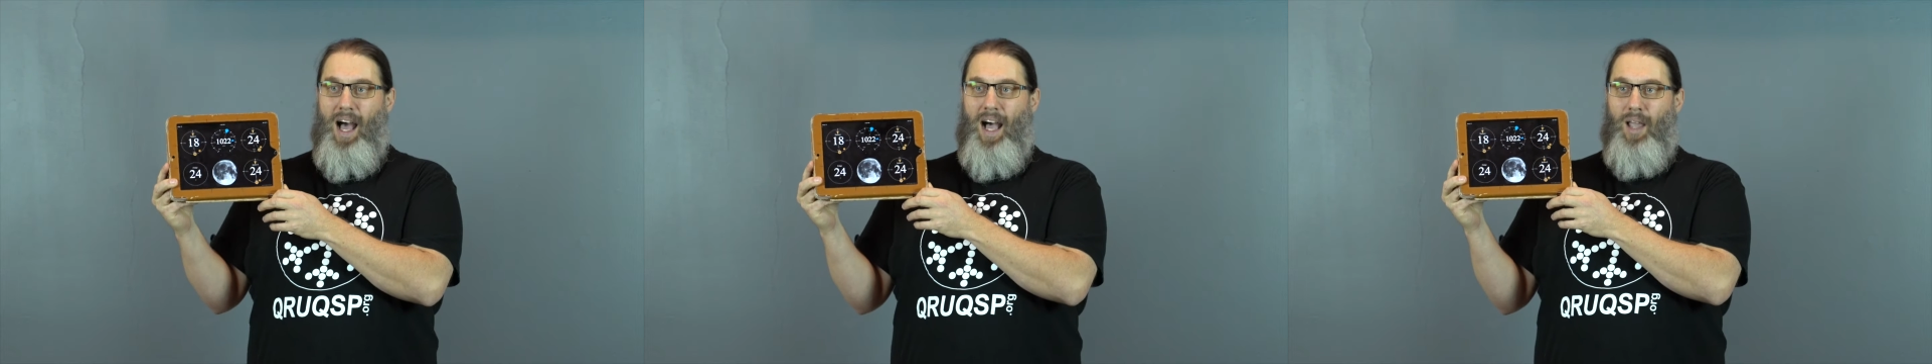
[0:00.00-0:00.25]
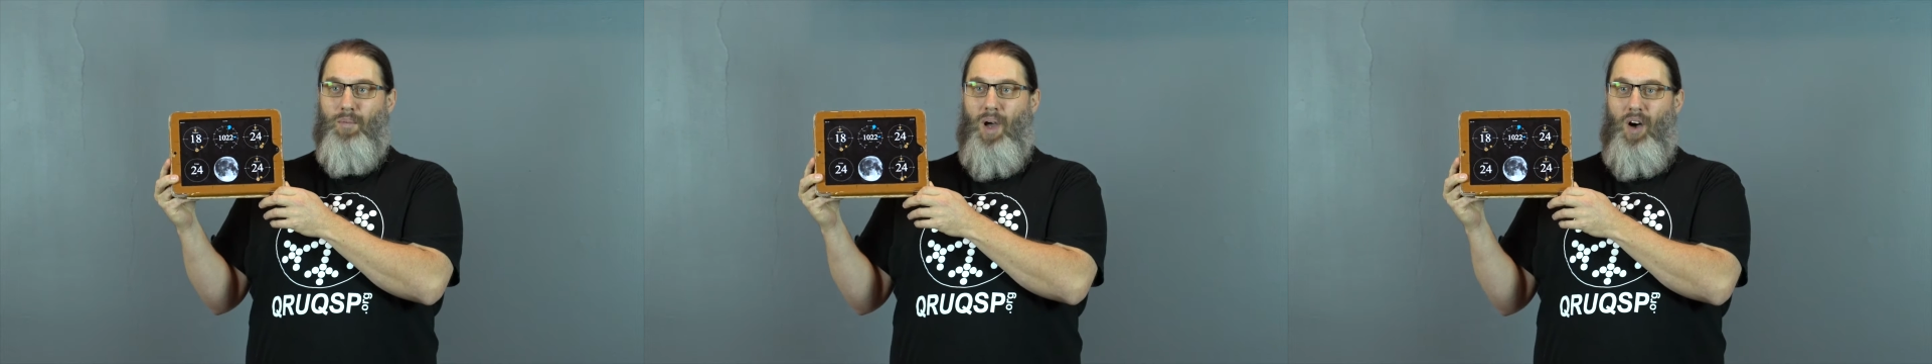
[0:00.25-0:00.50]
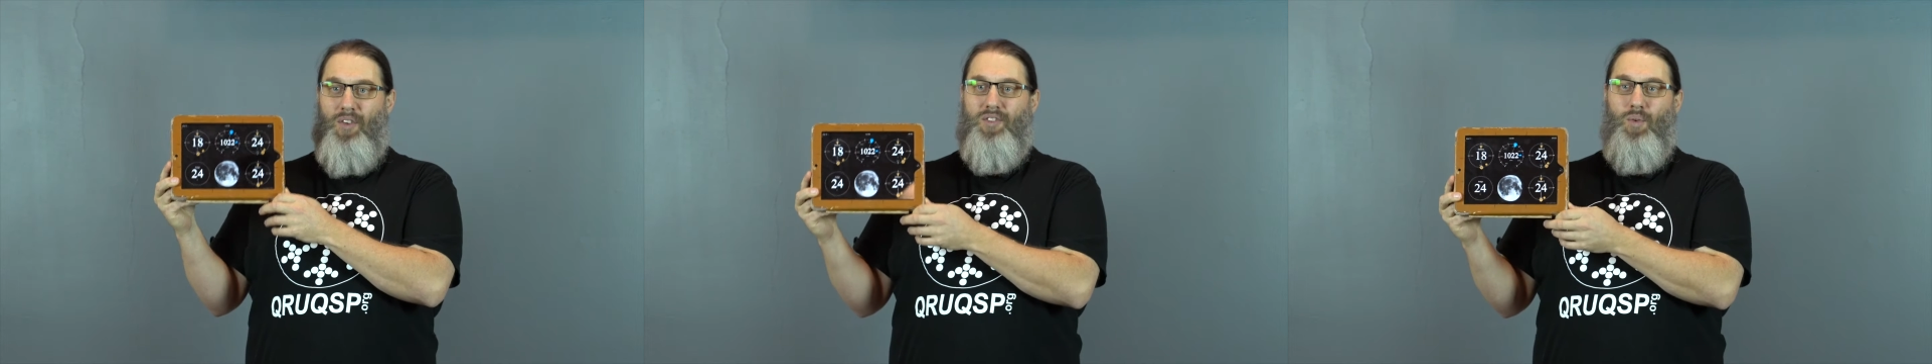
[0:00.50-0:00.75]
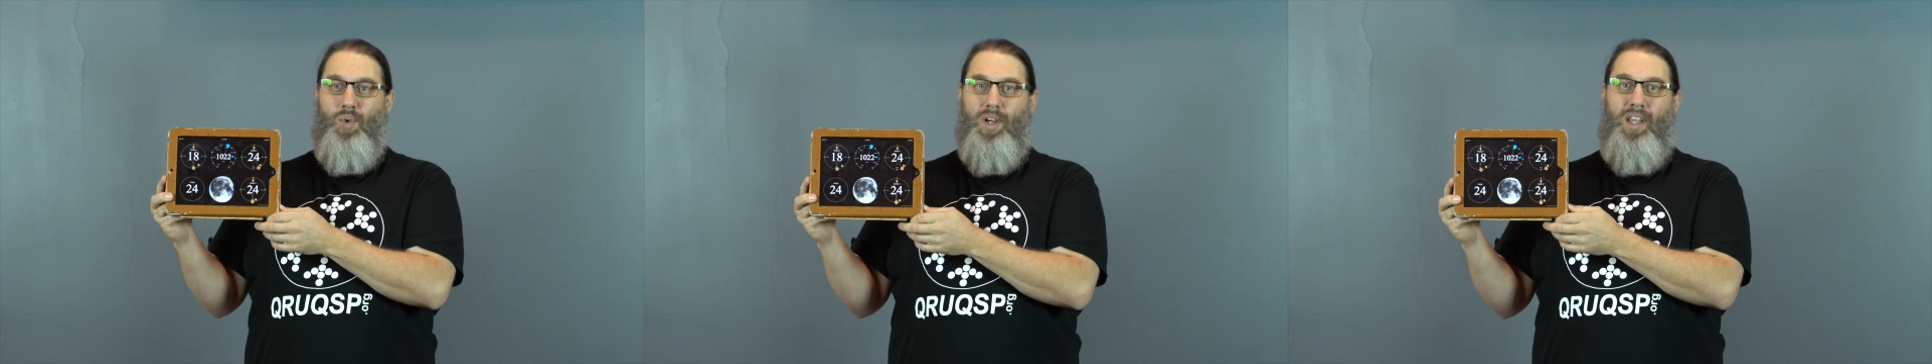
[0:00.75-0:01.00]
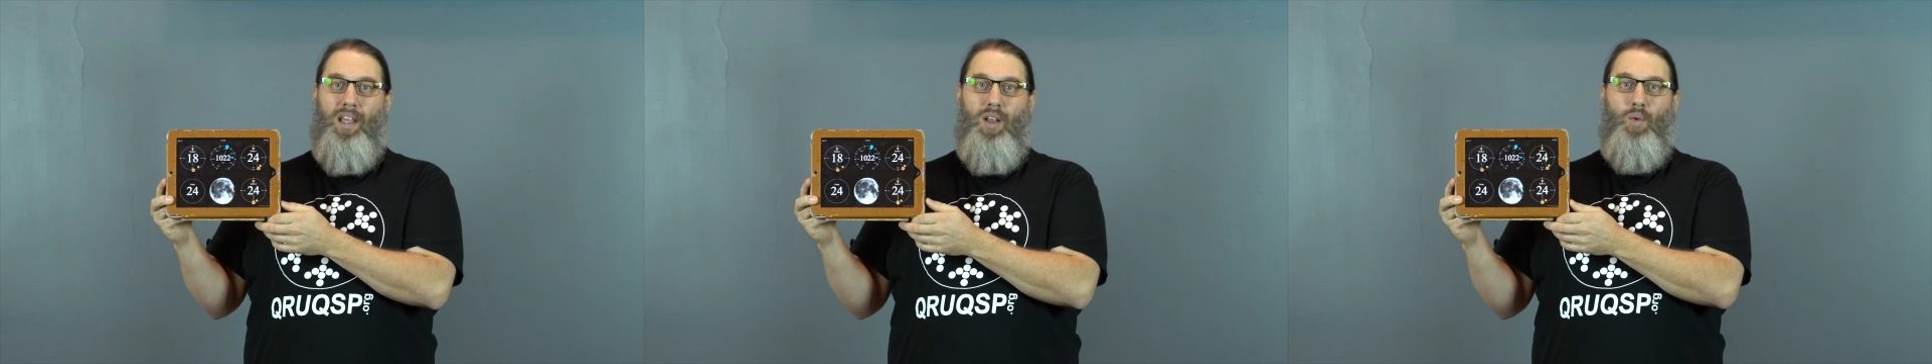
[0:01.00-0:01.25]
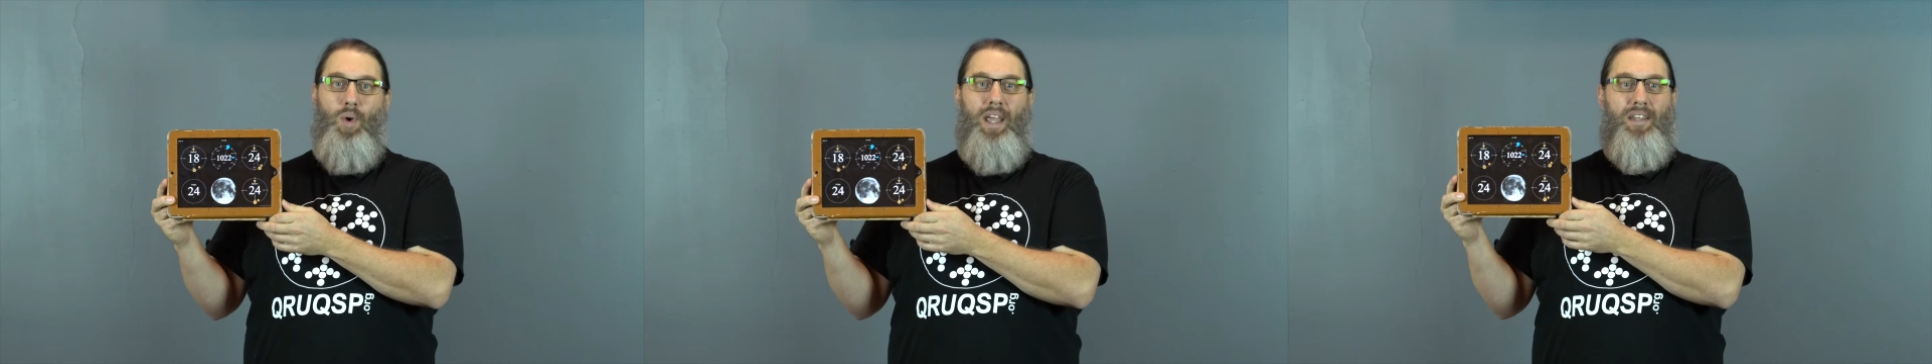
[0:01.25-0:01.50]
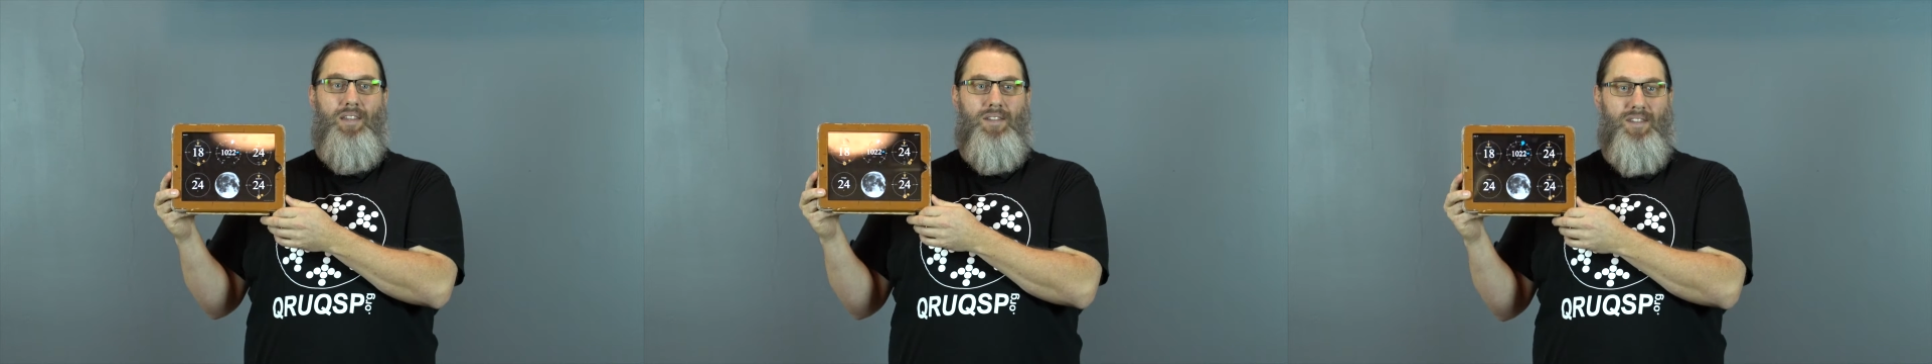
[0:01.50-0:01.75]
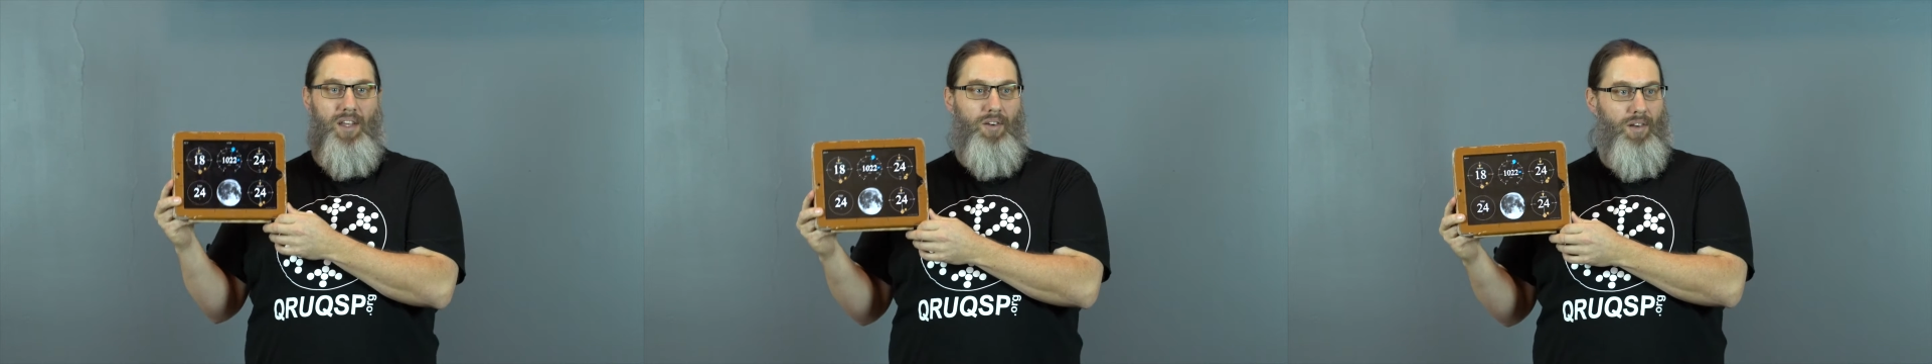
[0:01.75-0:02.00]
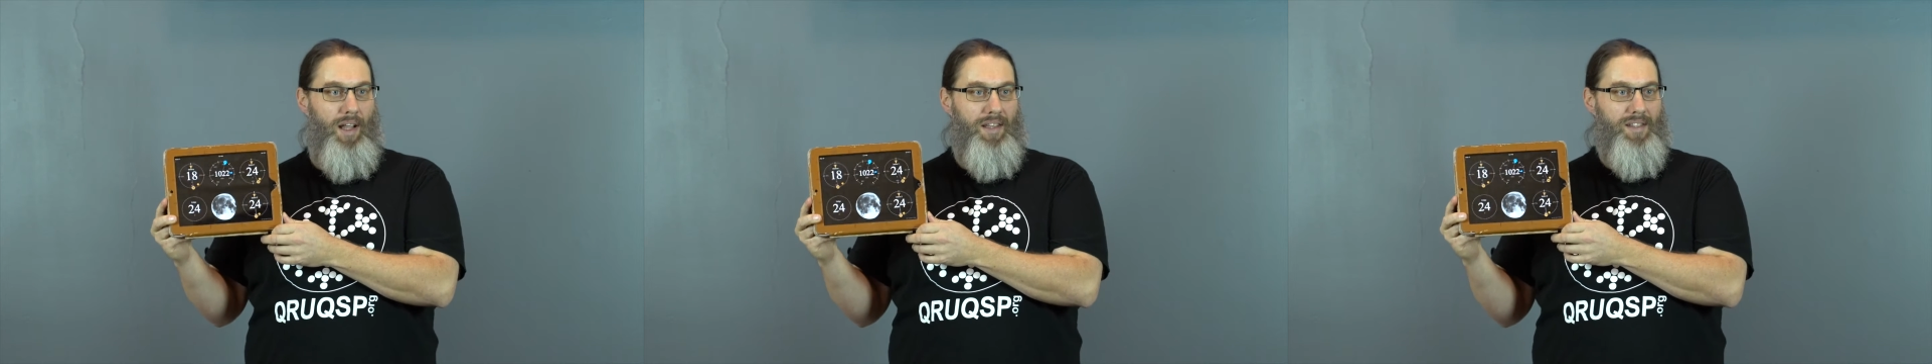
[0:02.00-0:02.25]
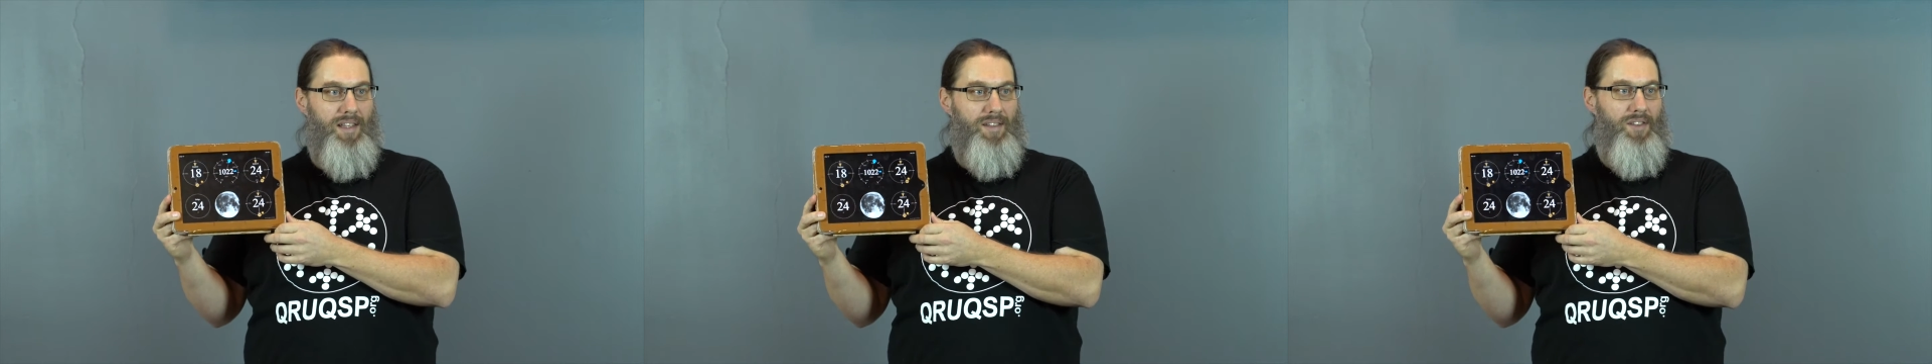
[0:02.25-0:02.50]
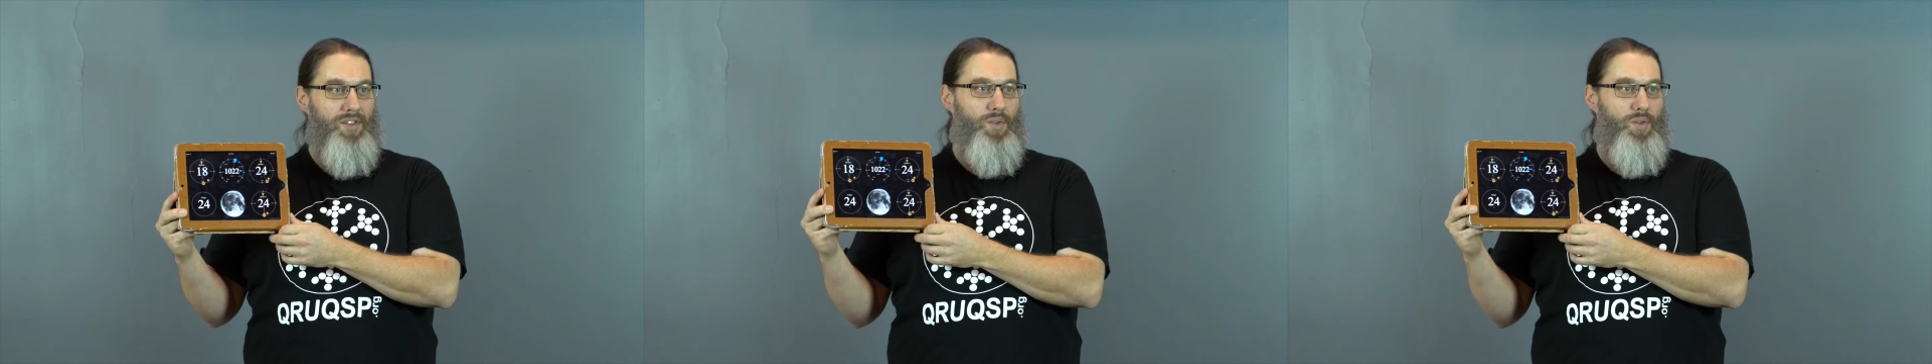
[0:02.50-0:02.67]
I'm also working on a way to synchronize this,